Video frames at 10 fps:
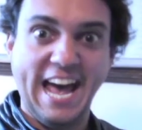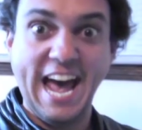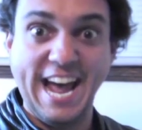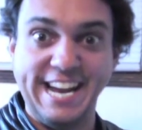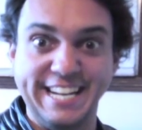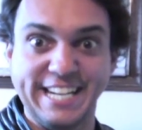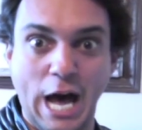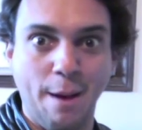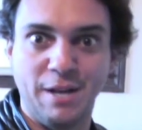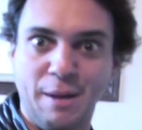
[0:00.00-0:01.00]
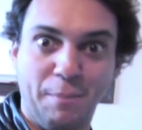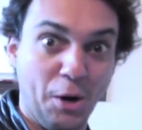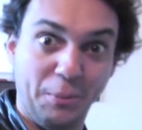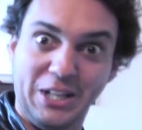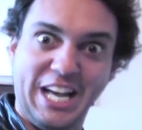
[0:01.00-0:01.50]
Hey, comma,
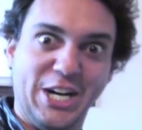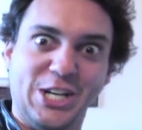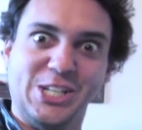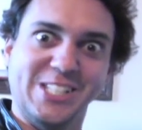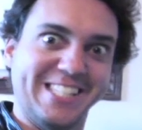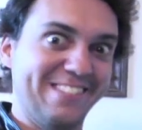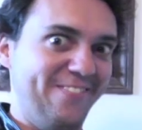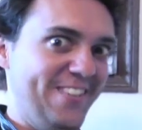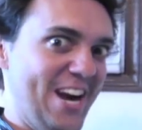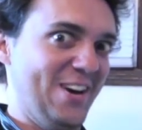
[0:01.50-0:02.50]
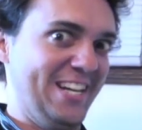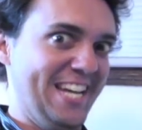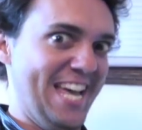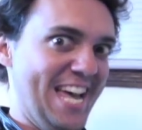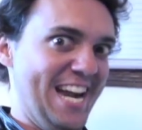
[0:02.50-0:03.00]
purple letters. Very
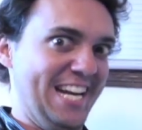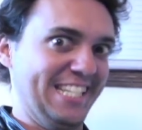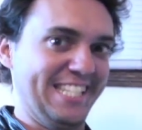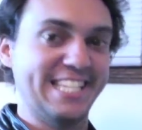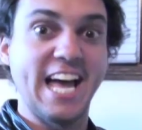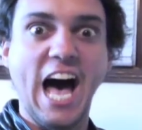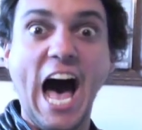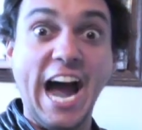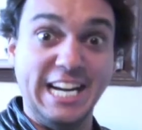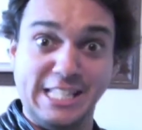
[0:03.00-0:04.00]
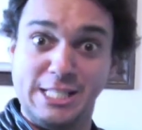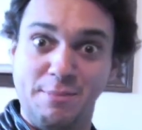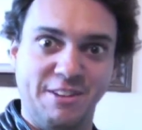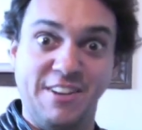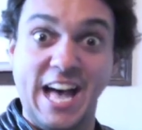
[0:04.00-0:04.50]
nice. I need
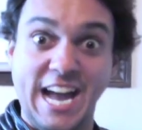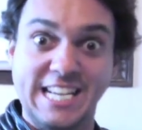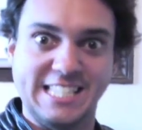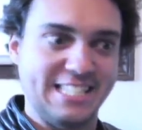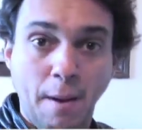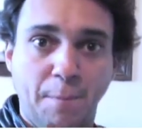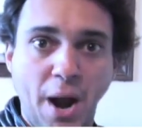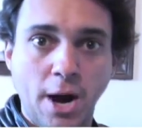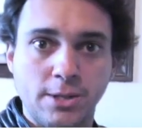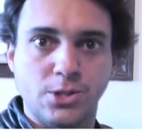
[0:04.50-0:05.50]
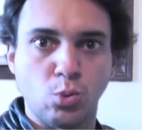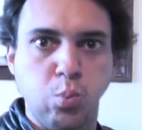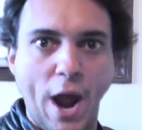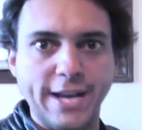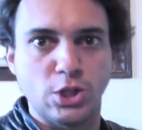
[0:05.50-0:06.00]
some advice. My parents are
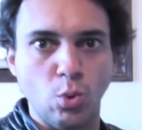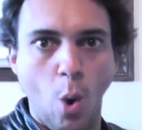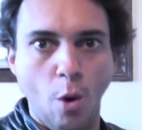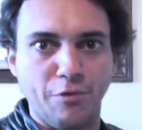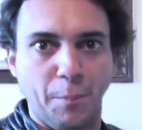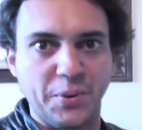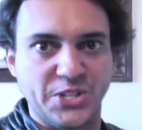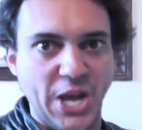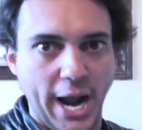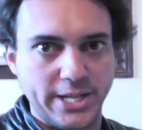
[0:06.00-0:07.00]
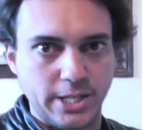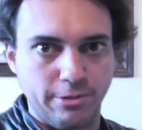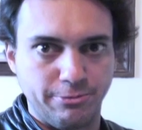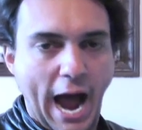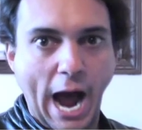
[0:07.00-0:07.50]
way too
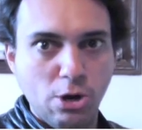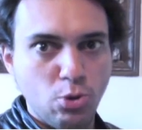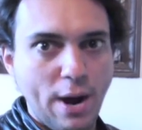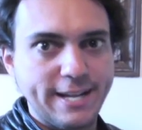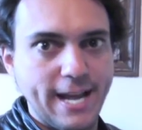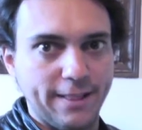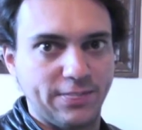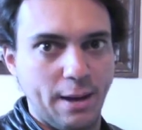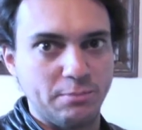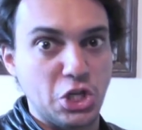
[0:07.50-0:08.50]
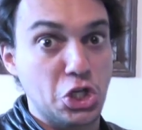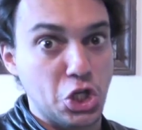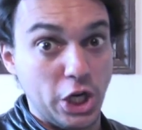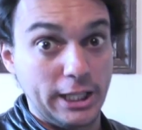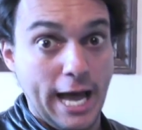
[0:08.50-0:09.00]
overprotective. How do I get them to
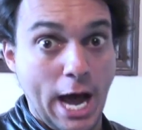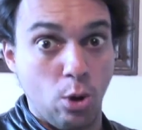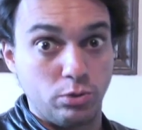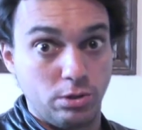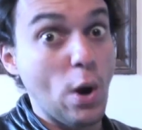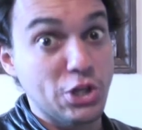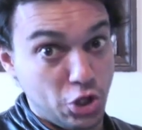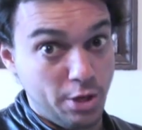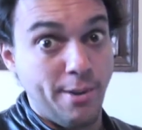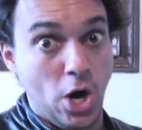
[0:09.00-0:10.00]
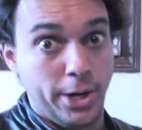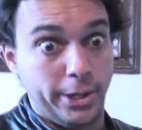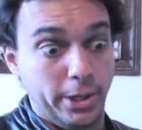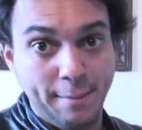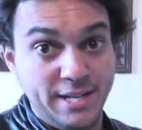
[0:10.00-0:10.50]
chill out? Question
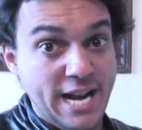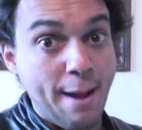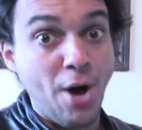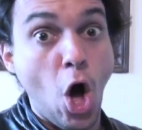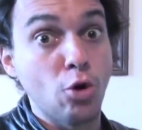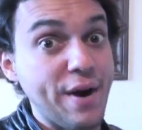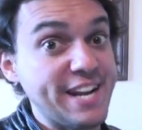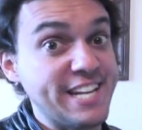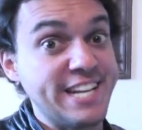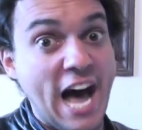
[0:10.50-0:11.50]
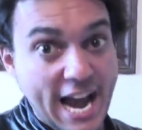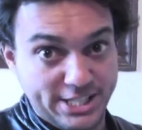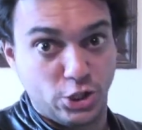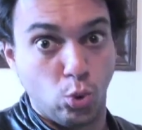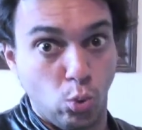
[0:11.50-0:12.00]
mark. I mean, I'm already in high
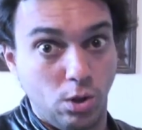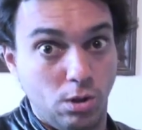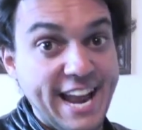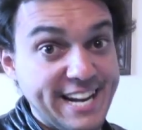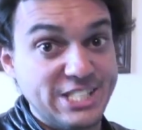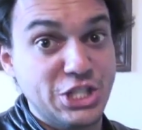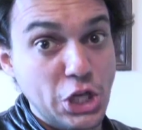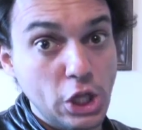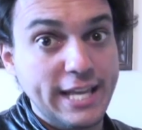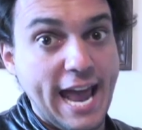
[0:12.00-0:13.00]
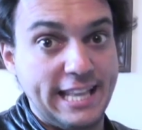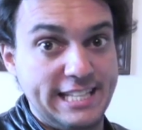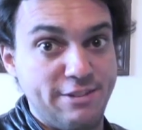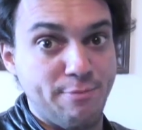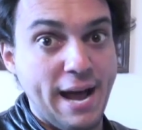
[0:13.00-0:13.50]
school, and I still can't
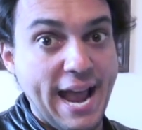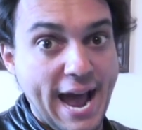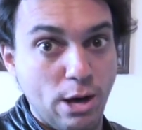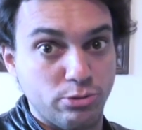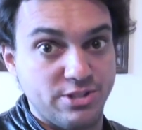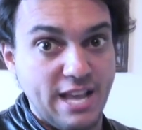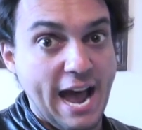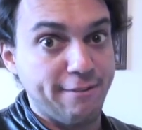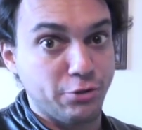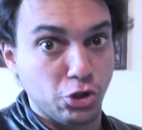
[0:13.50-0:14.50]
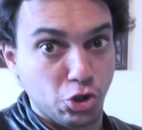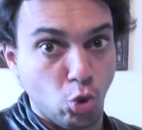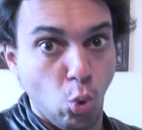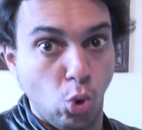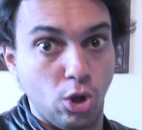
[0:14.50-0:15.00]
leave my house after
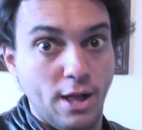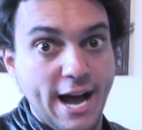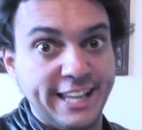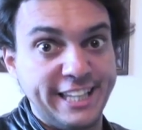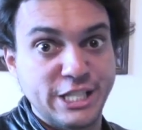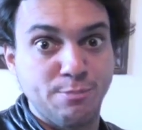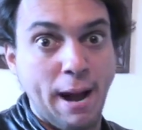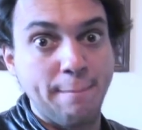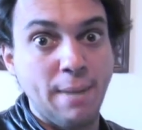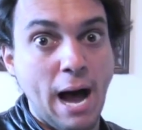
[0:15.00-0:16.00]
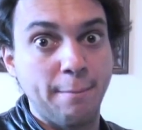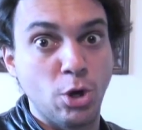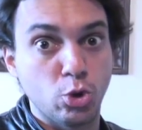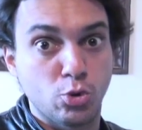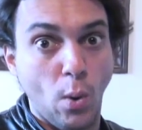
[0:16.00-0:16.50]
school unless my mom
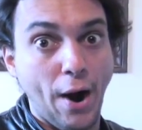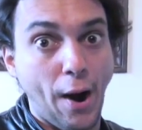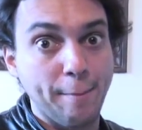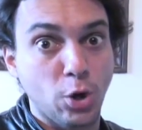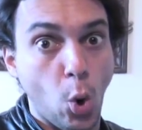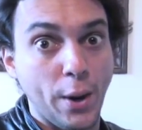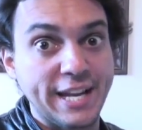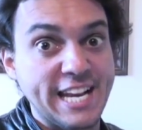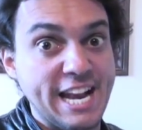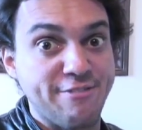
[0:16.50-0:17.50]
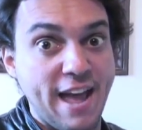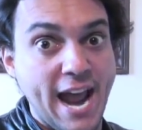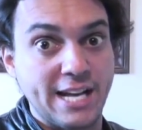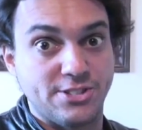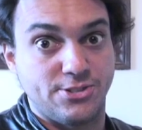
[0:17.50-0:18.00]
knows where I'm going in
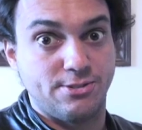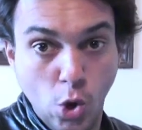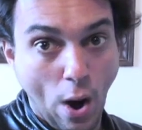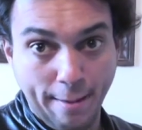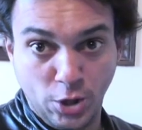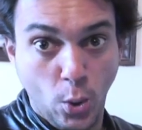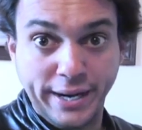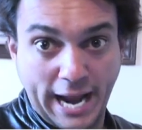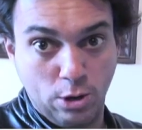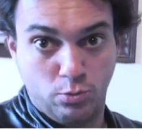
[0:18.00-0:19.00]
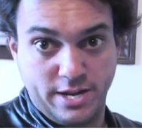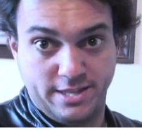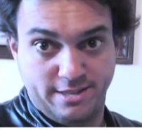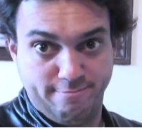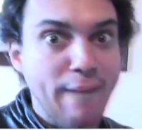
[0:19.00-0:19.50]
advance, who I'm going out with.